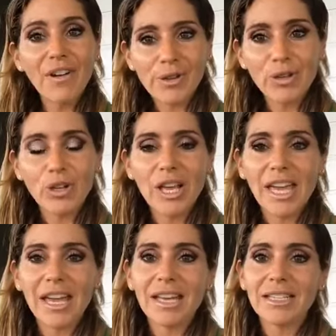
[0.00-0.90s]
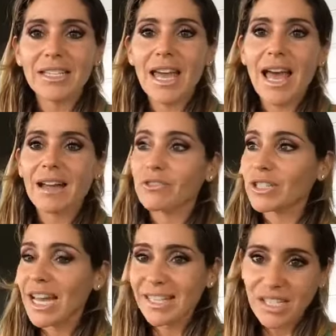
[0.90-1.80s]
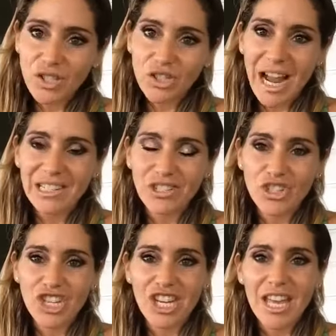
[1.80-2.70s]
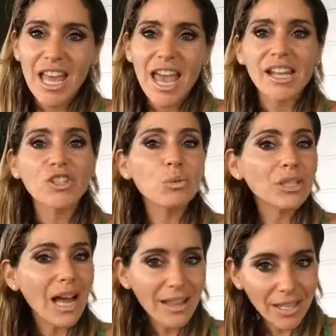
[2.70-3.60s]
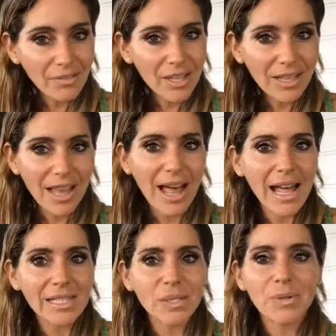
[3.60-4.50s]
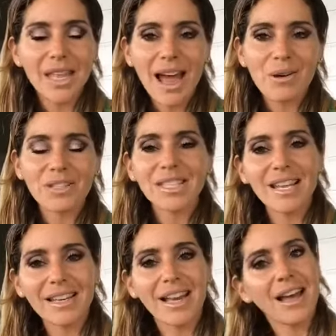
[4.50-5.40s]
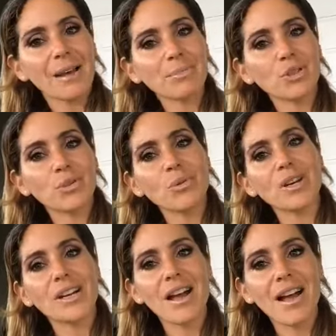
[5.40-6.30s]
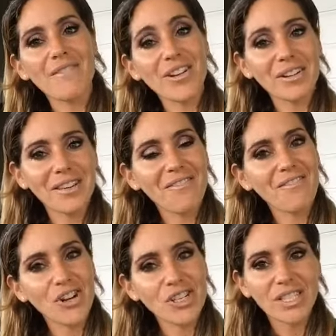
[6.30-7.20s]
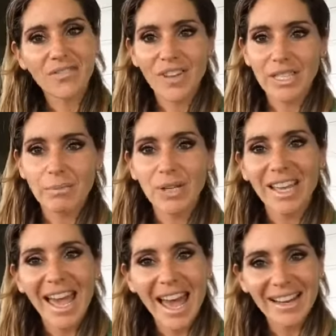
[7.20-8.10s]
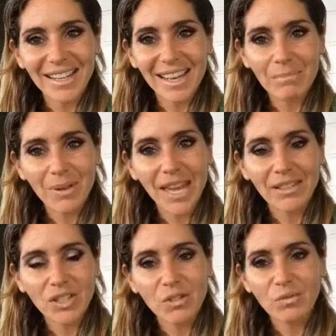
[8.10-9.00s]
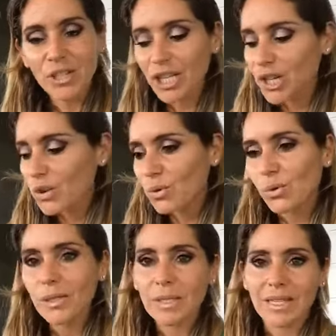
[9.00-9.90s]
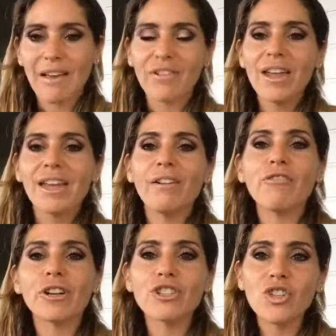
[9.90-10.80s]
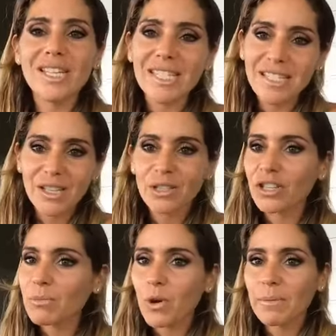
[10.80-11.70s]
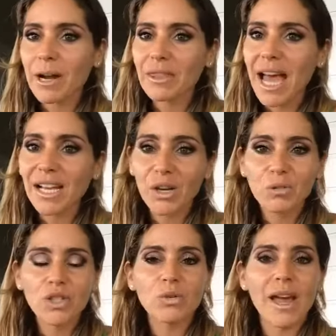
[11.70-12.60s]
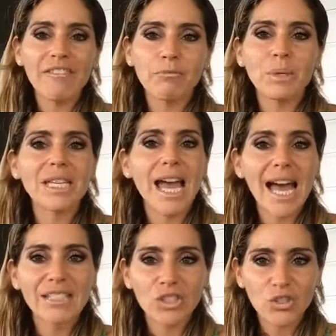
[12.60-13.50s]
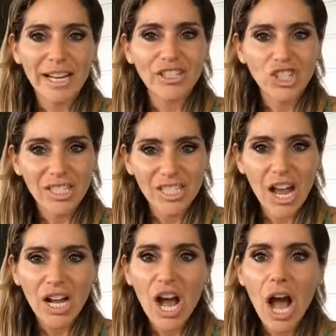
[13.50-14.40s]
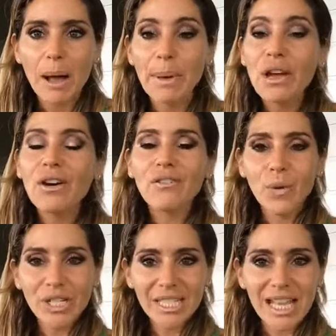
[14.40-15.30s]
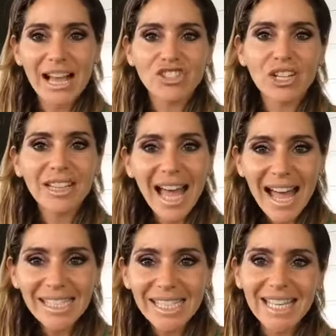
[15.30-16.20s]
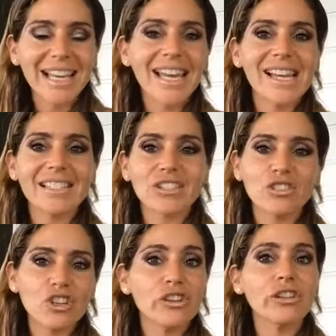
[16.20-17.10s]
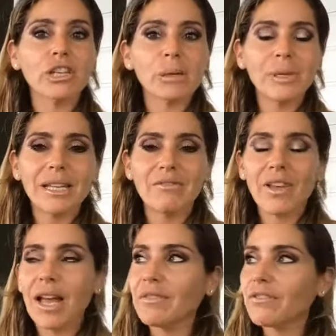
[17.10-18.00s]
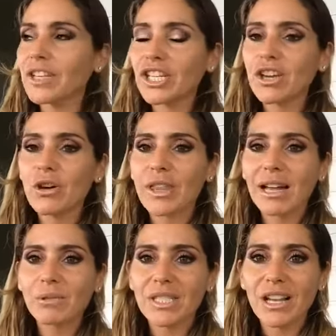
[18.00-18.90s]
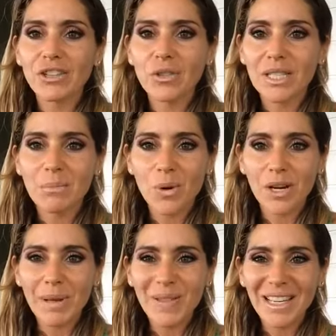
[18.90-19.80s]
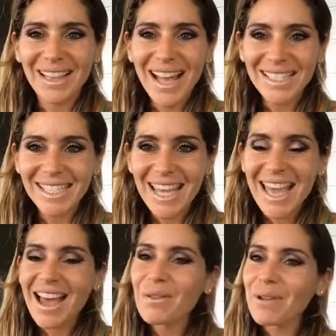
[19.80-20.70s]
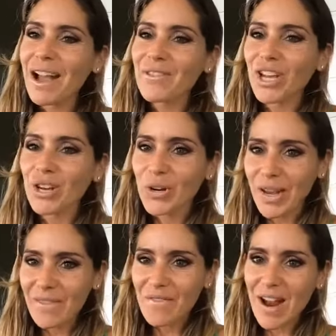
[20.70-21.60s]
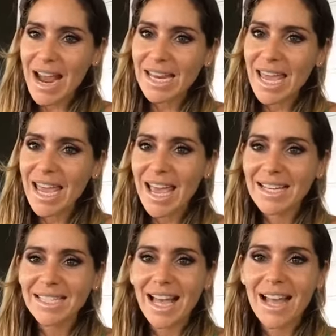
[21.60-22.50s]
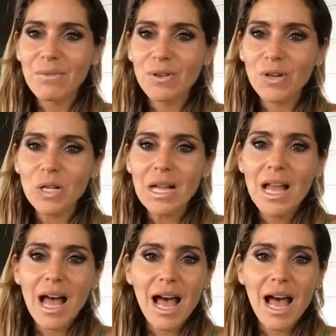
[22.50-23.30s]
funnel and advertising strategy. And you will not leave the class without setting up your very first Facebook ad campaign. So really cool stuff. If you're interested in learning more about that, go to fbadstrategist.com/class, and it'll show you a little bit of a video that will tell you some more about the class. Hope you're having a great Friday, and I will